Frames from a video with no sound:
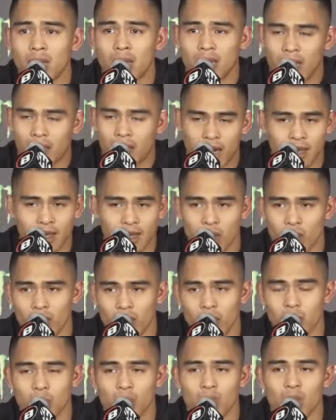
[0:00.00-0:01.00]
and I didn't want to
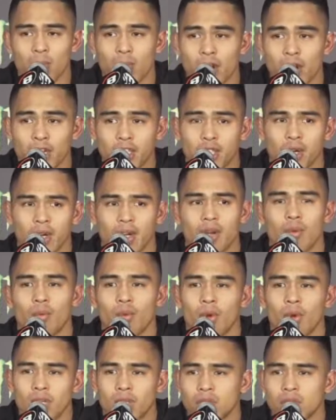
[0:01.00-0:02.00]
put the pressure and then run
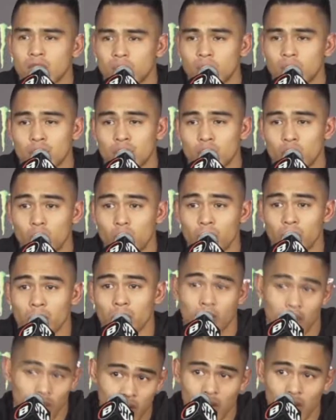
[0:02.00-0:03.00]
into something stupid,
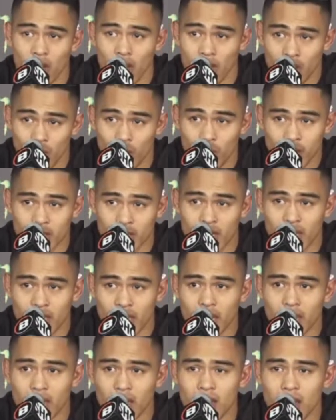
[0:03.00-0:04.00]
which I
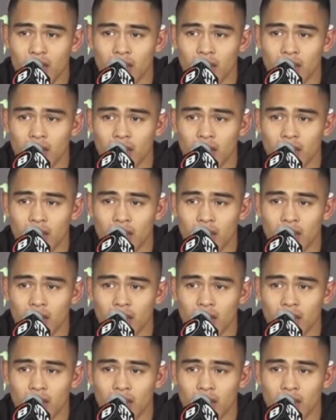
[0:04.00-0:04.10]
did.